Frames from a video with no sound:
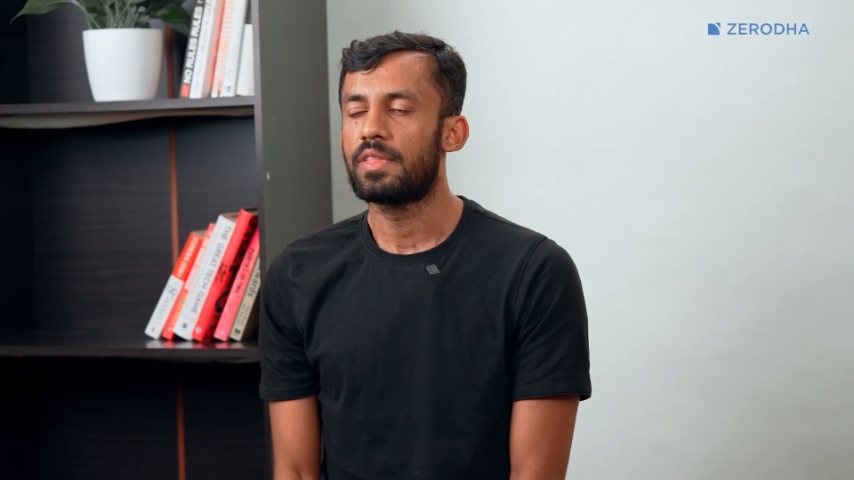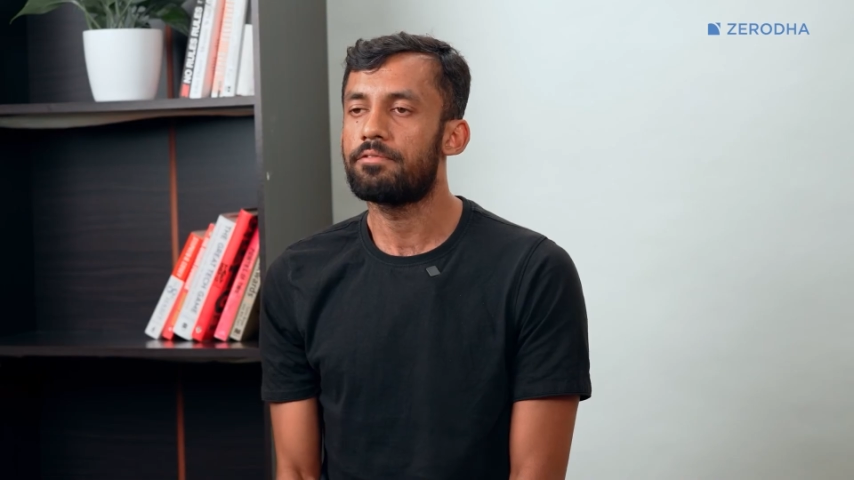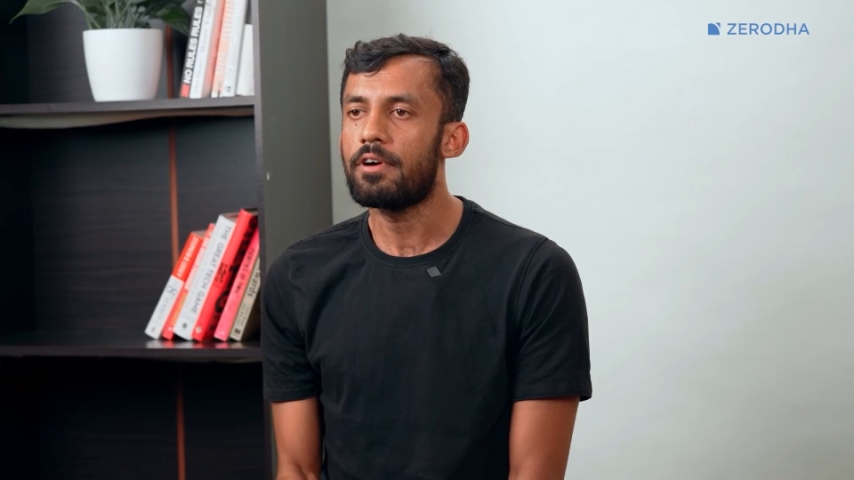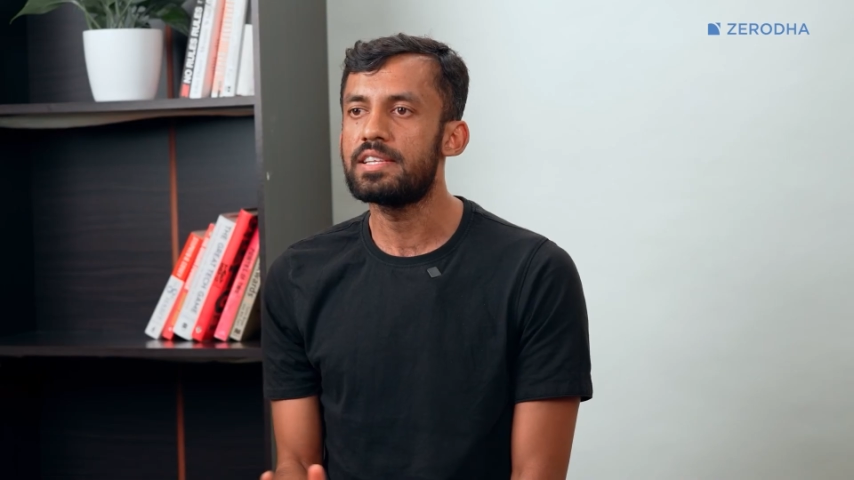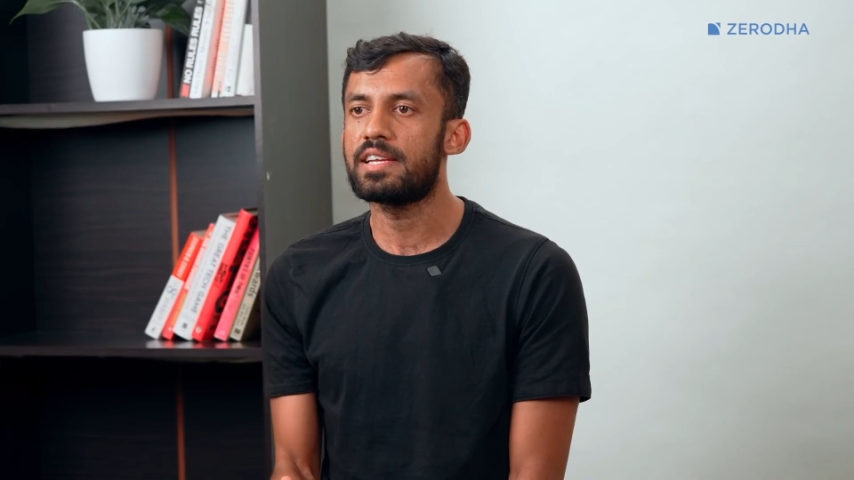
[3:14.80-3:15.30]
The
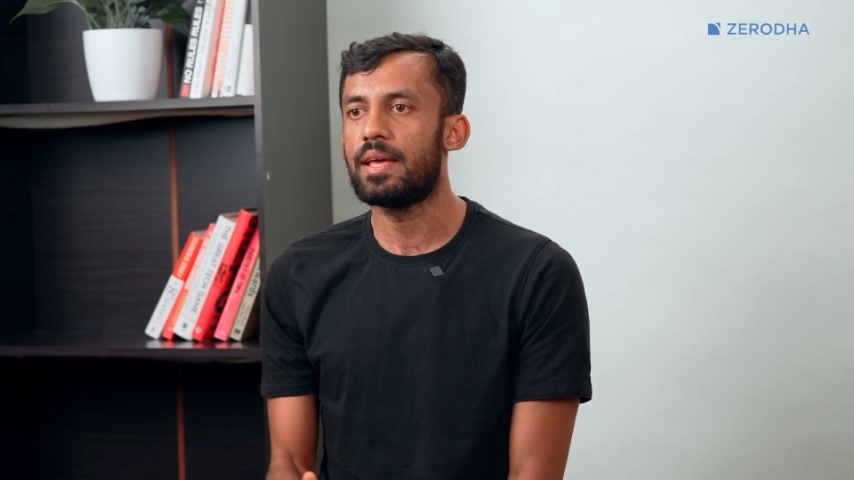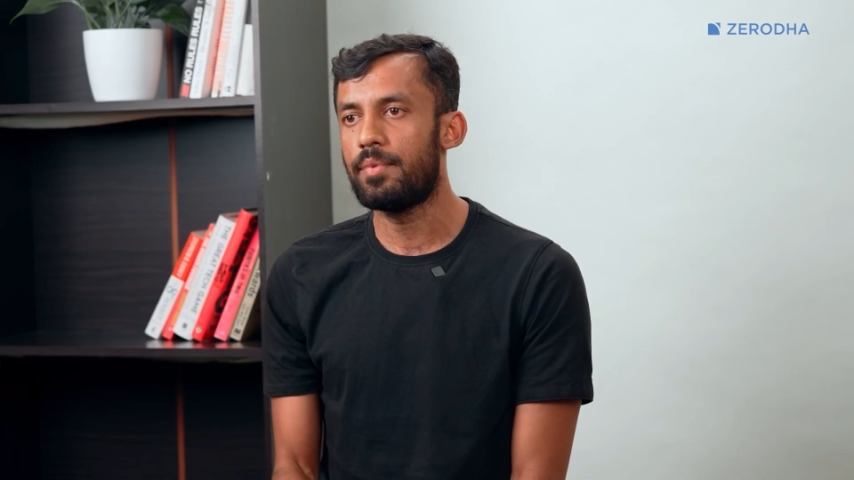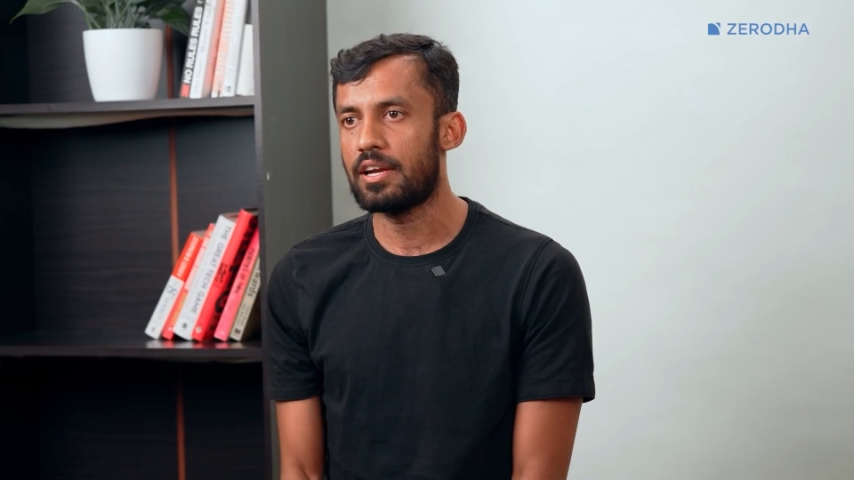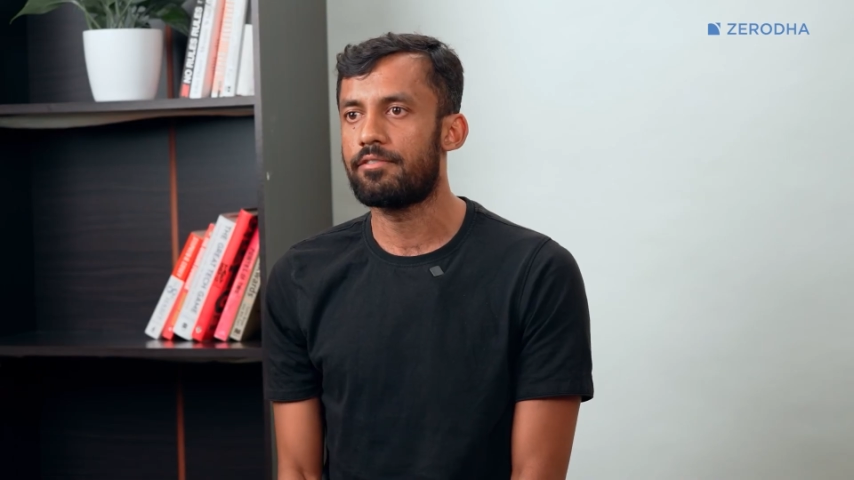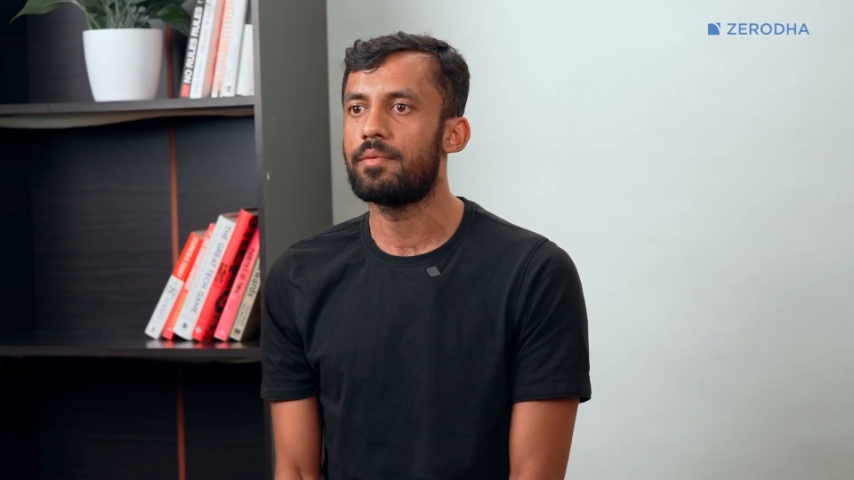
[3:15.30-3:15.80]
funds are
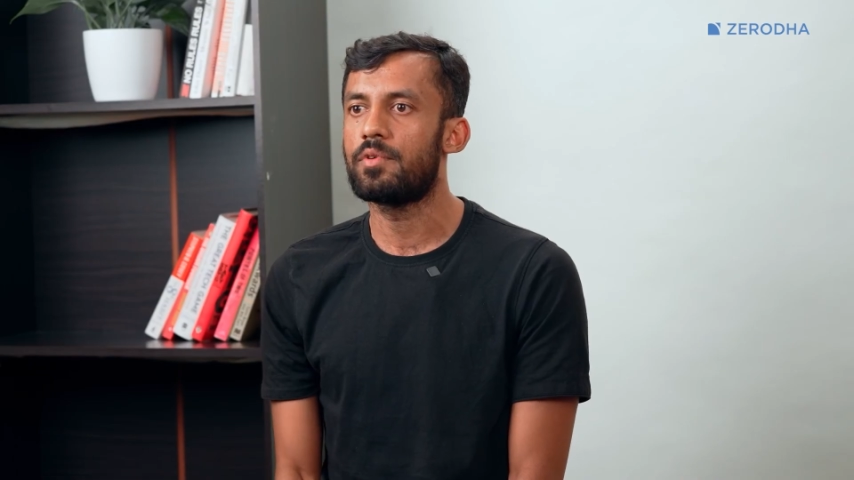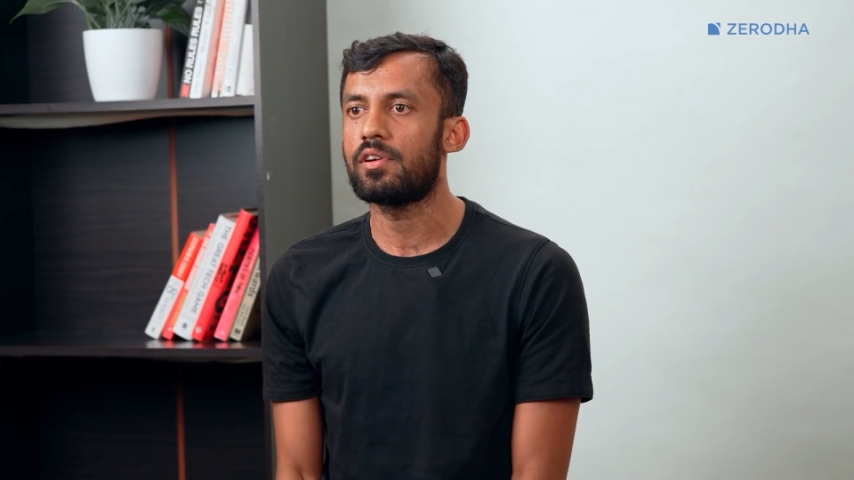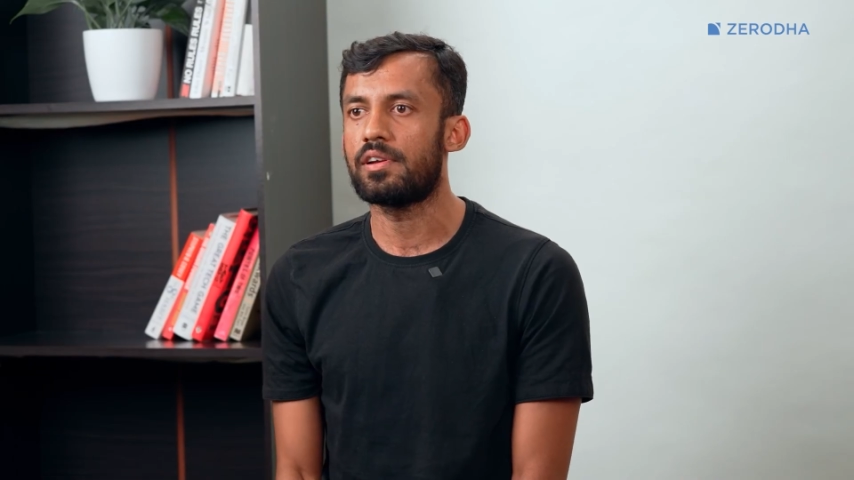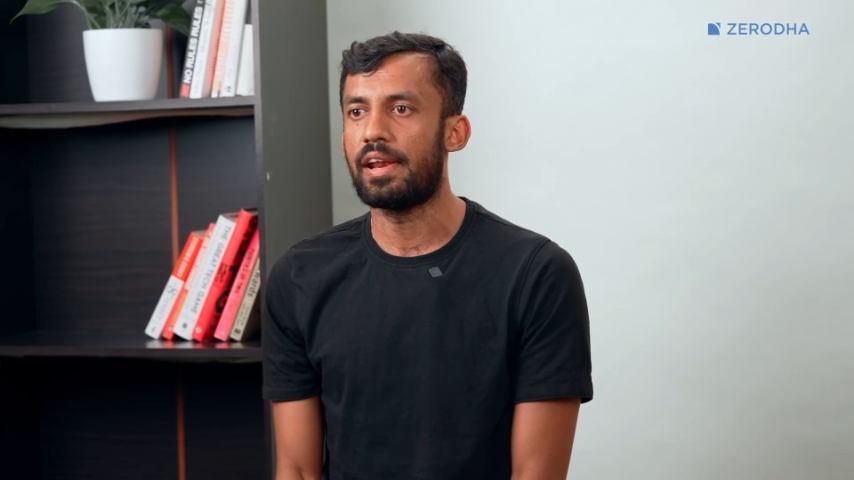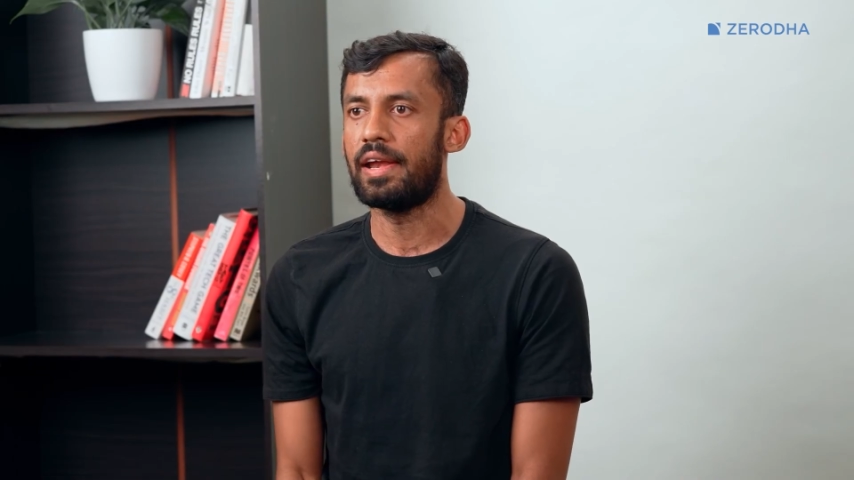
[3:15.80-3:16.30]
debited from your
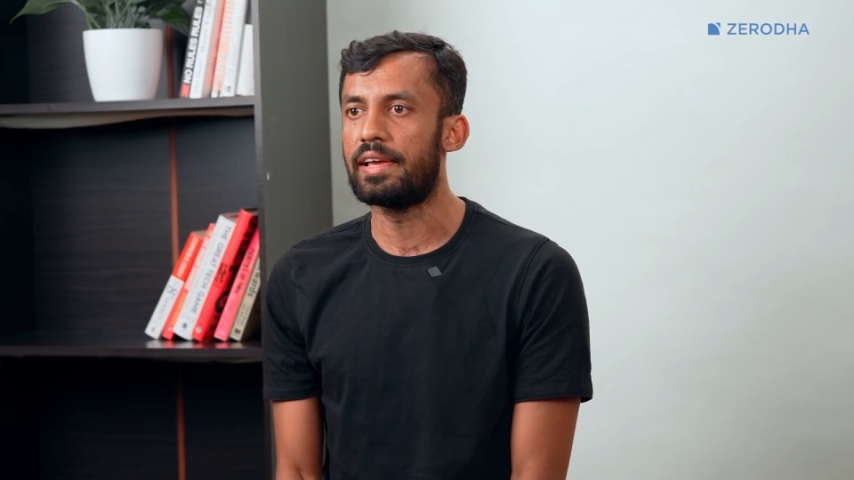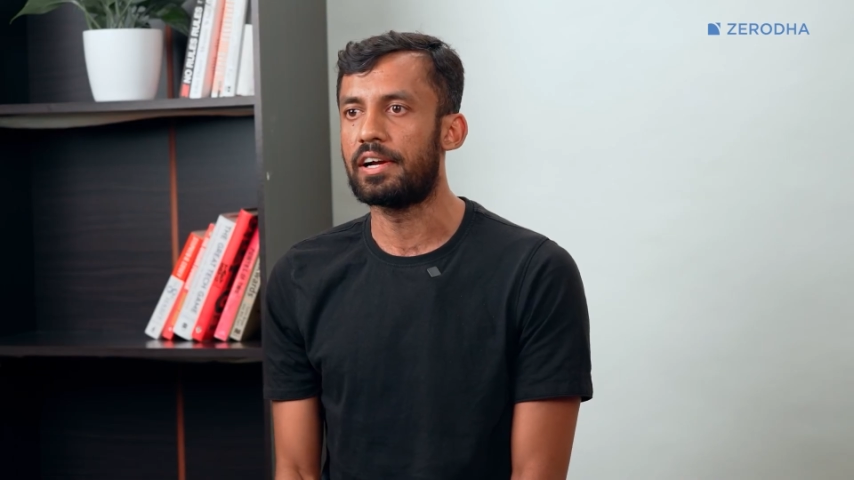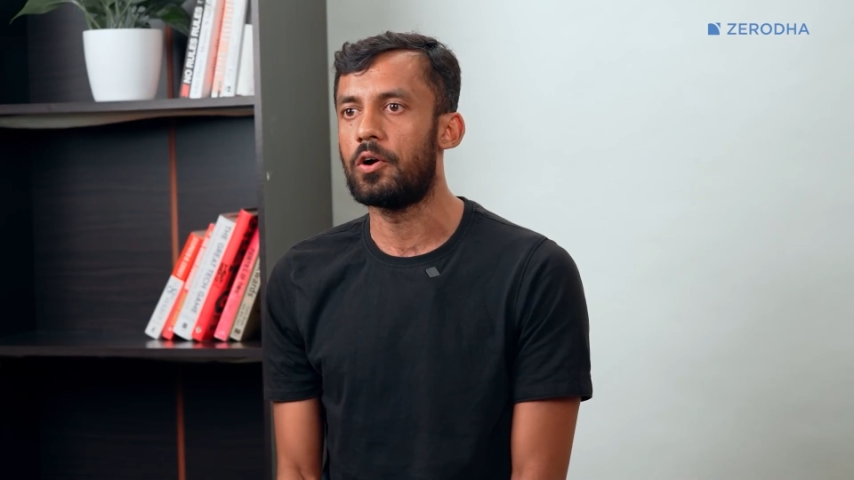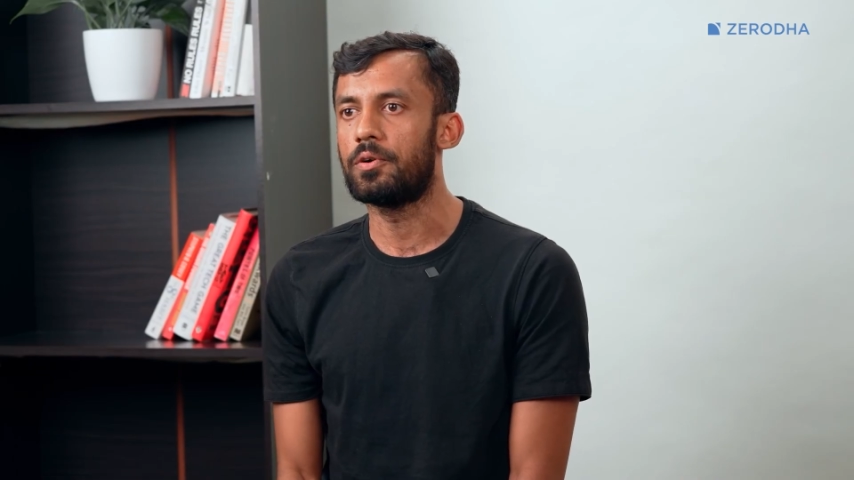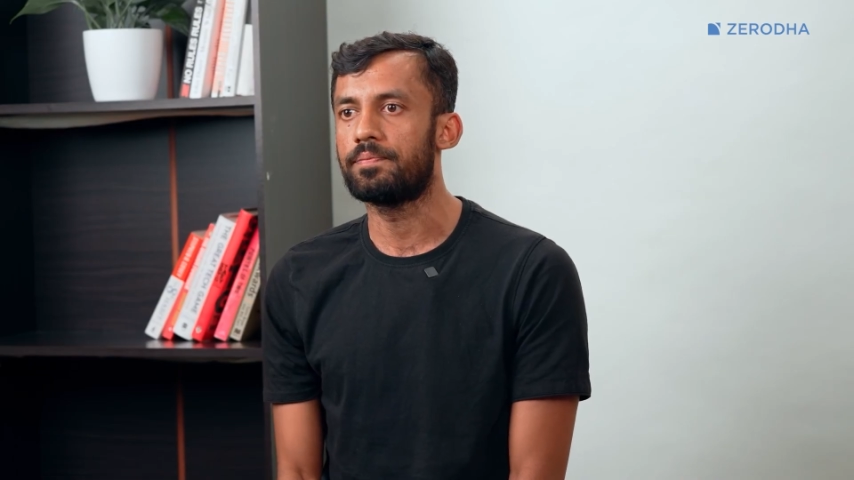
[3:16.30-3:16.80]
trading account.